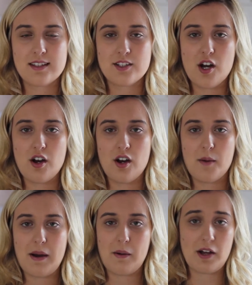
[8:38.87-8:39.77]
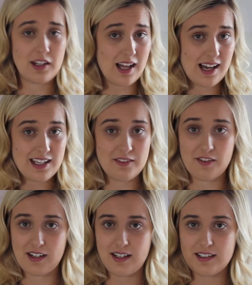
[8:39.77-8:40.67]
it's not about her life,
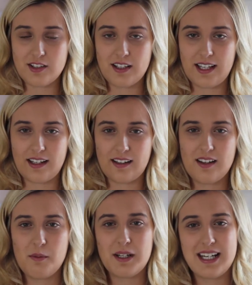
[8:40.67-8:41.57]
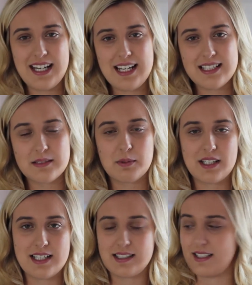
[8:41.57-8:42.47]
or it's not like, well, it is, but
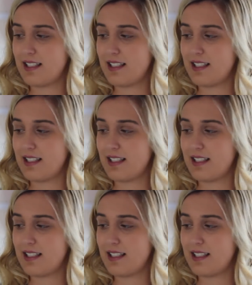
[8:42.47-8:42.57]
it isn't.